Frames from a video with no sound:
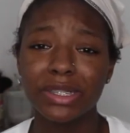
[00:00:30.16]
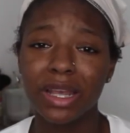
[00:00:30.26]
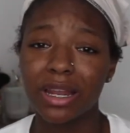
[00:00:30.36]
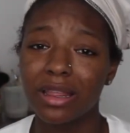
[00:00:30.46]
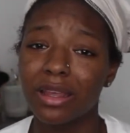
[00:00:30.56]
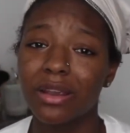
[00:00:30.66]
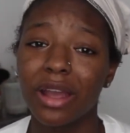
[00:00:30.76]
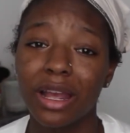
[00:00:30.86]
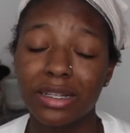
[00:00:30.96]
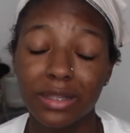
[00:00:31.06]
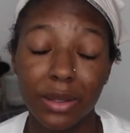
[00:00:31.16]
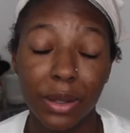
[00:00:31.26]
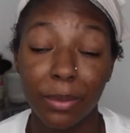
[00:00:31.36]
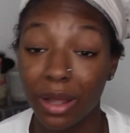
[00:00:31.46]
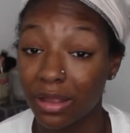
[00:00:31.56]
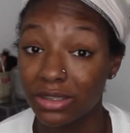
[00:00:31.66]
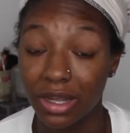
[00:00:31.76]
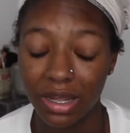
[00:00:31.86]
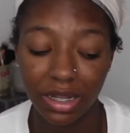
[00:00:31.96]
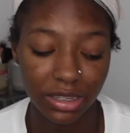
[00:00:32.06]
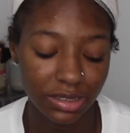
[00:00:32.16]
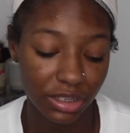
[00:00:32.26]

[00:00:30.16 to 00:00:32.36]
cutting their grass. I apologize.